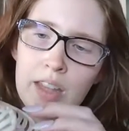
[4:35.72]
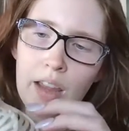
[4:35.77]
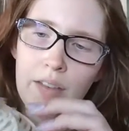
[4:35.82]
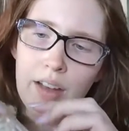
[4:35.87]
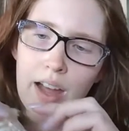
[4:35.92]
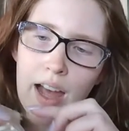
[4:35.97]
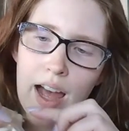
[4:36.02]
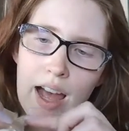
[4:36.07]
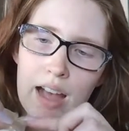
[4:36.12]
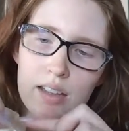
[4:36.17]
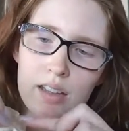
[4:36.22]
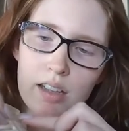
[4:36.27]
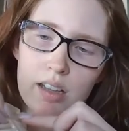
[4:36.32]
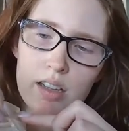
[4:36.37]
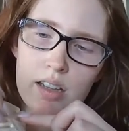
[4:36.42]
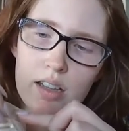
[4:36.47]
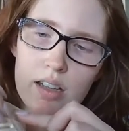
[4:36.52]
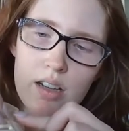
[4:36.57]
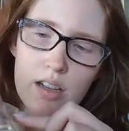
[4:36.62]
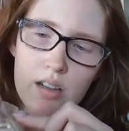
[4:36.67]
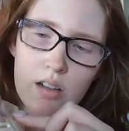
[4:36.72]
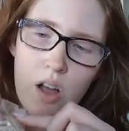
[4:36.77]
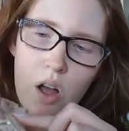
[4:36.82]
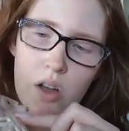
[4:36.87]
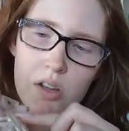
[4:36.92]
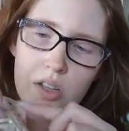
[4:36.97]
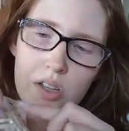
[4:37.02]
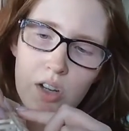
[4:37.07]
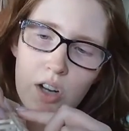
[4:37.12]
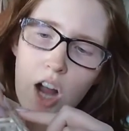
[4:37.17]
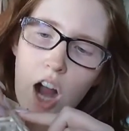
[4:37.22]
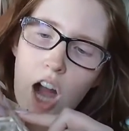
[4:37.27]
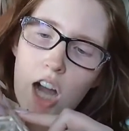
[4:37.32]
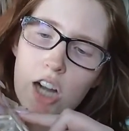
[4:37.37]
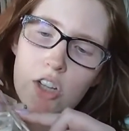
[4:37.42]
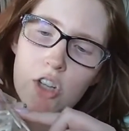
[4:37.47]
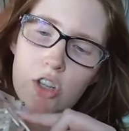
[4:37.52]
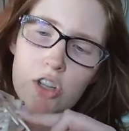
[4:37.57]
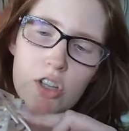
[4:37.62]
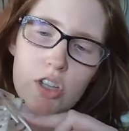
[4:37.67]
They've got little costal
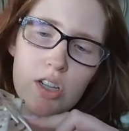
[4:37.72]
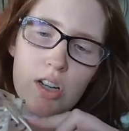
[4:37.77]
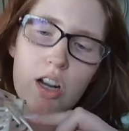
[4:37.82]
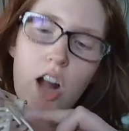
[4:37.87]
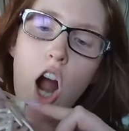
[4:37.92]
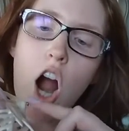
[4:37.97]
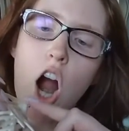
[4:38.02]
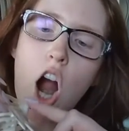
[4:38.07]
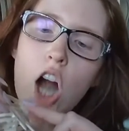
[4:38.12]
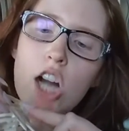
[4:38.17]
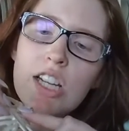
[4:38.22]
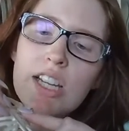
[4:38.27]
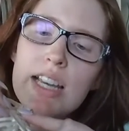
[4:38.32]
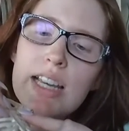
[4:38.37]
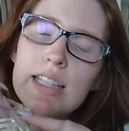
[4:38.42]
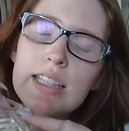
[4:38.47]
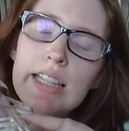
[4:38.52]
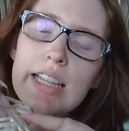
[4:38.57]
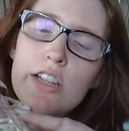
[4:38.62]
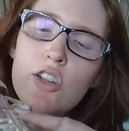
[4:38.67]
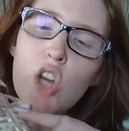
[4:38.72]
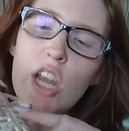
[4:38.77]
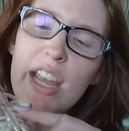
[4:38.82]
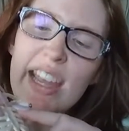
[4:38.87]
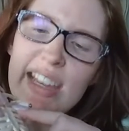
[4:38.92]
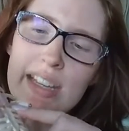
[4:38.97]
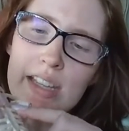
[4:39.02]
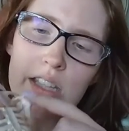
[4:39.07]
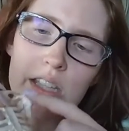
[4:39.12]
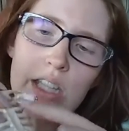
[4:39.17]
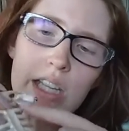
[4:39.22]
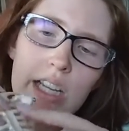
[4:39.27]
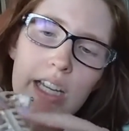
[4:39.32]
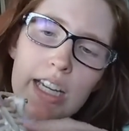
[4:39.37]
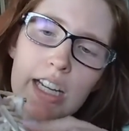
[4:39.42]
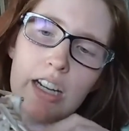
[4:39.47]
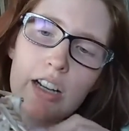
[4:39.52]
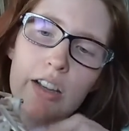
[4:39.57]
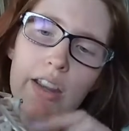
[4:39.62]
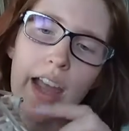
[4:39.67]
cartilages
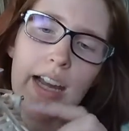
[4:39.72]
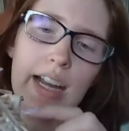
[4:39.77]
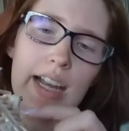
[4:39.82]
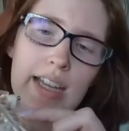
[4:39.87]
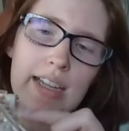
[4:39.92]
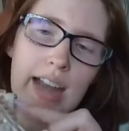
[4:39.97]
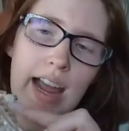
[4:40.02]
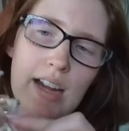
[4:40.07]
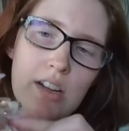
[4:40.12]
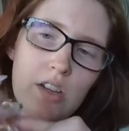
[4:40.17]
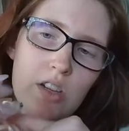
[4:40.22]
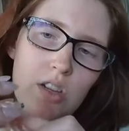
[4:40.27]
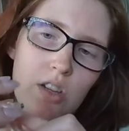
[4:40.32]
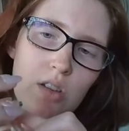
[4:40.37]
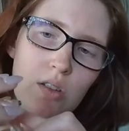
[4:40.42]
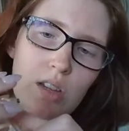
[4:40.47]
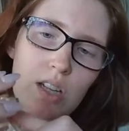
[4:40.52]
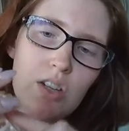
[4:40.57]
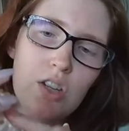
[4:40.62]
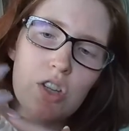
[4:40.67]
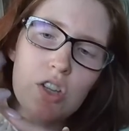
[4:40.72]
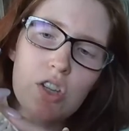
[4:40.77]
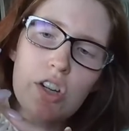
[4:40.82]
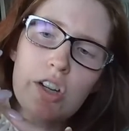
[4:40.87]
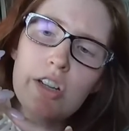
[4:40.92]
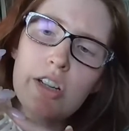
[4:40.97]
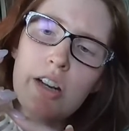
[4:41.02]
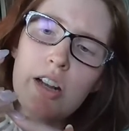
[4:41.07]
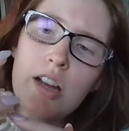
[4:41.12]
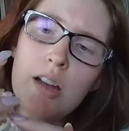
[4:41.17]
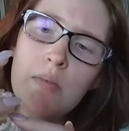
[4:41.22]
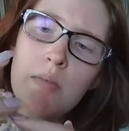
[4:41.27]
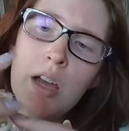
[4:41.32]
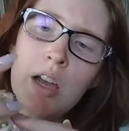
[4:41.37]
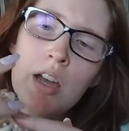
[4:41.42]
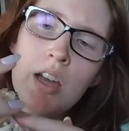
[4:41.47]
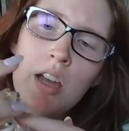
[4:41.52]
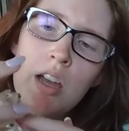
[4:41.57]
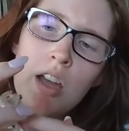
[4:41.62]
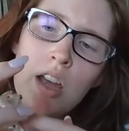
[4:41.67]
here that connect to the sternum.
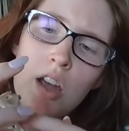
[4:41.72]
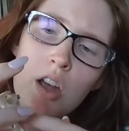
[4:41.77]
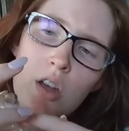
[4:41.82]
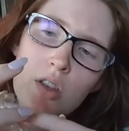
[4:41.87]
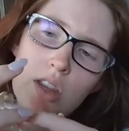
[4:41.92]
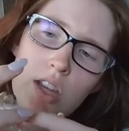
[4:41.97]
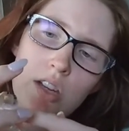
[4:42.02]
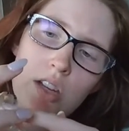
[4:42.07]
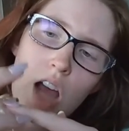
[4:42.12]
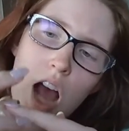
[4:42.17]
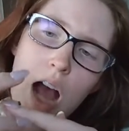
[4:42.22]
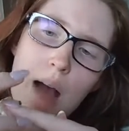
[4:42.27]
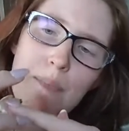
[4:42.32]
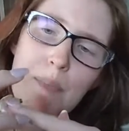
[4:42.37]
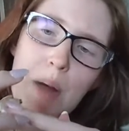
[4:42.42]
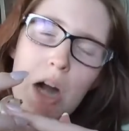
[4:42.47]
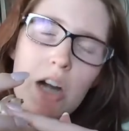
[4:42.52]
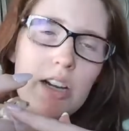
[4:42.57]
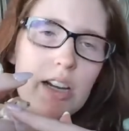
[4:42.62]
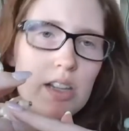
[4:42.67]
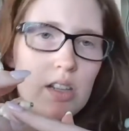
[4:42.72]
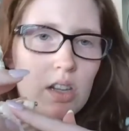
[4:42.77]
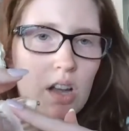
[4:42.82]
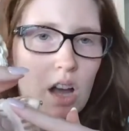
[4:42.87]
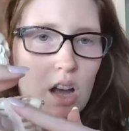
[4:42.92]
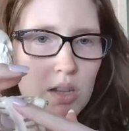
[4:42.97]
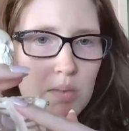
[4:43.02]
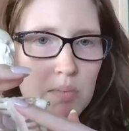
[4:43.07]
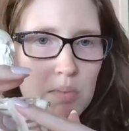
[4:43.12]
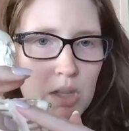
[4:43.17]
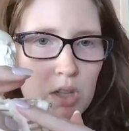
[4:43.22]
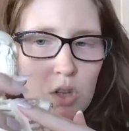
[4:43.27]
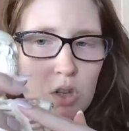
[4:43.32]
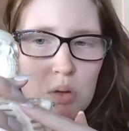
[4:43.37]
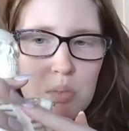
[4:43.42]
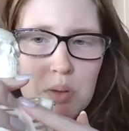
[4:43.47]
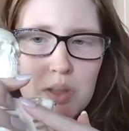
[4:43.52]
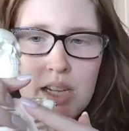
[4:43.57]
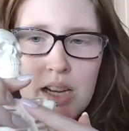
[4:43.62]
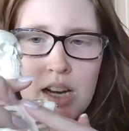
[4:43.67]
The top part is called the
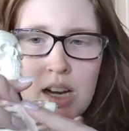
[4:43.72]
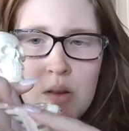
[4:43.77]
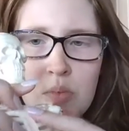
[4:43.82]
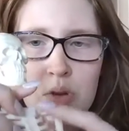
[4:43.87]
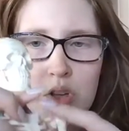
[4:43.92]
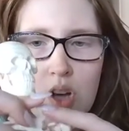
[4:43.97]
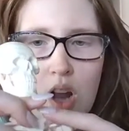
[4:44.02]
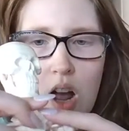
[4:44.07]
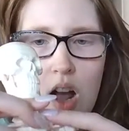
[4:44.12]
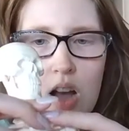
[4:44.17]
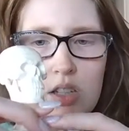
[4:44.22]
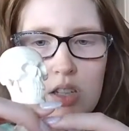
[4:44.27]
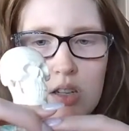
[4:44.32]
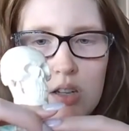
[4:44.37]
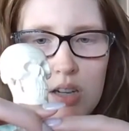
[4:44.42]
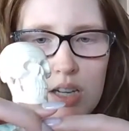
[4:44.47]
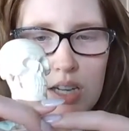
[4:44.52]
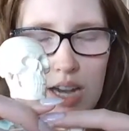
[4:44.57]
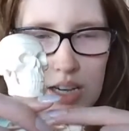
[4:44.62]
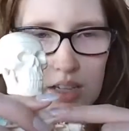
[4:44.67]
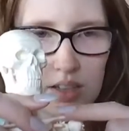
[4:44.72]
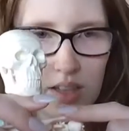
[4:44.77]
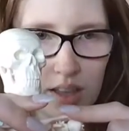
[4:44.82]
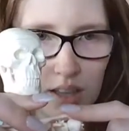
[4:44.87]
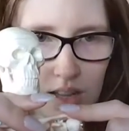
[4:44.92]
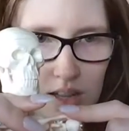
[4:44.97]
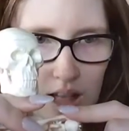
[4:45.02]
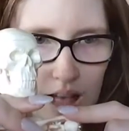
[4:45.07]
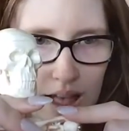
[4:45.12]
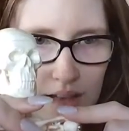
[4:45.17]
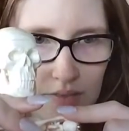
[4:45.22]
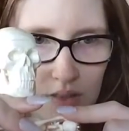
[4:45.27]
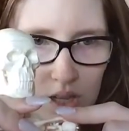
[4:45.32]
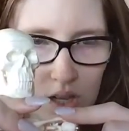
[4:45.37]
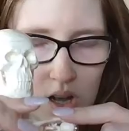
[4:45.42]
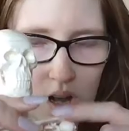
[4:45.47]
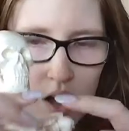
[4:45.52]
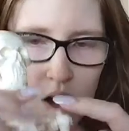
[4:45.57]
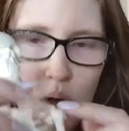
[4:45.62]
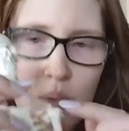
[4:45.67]
manubrium, which also connects to the
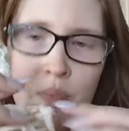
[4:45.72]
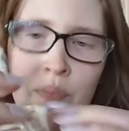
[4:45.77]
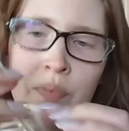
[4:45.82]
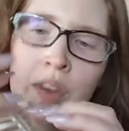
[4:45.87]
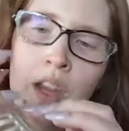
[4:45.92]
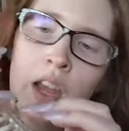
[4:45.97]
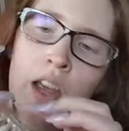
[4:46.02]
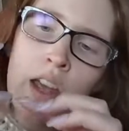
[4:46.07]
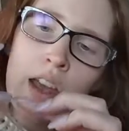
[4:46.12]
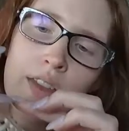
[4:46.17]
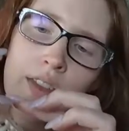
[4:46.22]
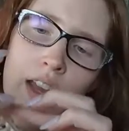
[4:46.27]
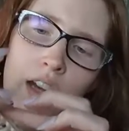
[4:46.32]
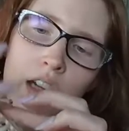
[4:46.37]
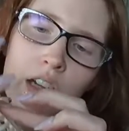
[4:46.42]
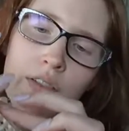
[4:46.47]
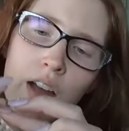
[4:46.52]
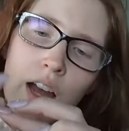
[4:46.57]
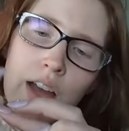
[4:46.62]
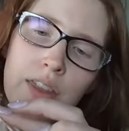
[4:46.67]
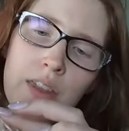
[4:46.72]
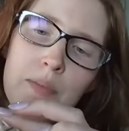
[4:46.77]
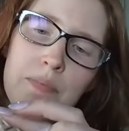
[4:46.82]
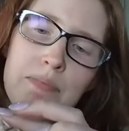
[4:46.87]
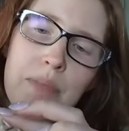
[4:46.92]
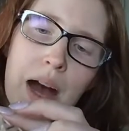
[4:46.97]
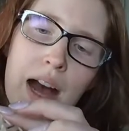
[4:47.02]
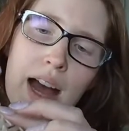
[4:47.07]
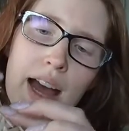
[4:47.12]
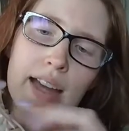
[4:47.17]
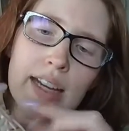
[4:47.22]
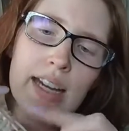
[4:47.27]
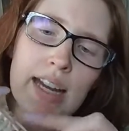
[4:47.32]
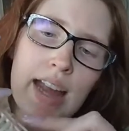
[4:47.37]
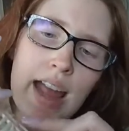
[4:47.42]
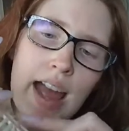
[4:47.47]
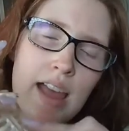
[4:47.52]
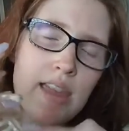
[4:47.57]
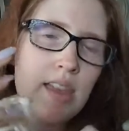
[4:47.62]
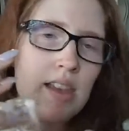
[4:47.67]
clavicle. Then you've got the body
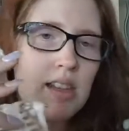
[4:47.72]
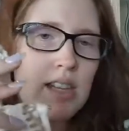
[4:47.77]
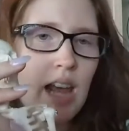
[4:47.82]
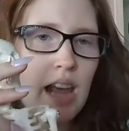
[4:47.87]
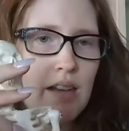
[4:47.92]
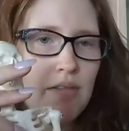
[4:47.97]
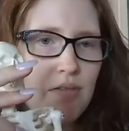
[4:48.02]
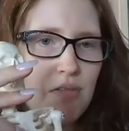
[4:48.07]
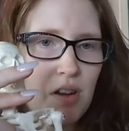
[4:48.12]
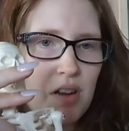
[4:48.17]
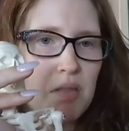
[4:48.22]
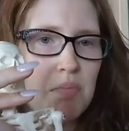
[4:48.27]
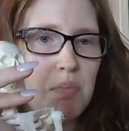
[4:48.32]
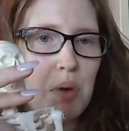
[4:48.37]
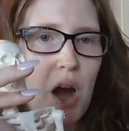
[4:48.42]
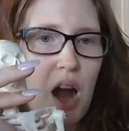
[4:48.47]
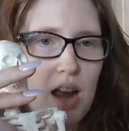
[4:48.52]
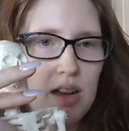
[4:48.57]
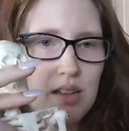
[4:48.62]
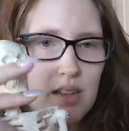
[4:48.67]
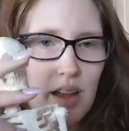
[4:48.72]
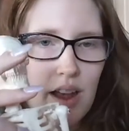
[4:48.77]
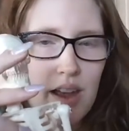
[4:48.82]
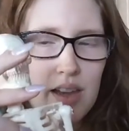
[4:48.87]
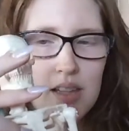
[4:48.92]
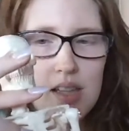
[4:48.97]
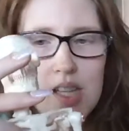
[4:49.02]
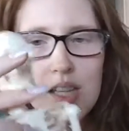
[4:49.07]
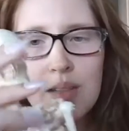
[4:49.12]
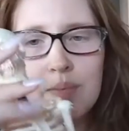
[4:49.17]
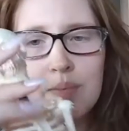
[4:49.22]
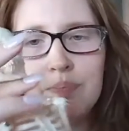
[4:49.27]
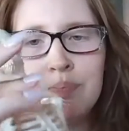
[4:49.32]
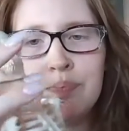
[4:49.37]
and the xiphoid process.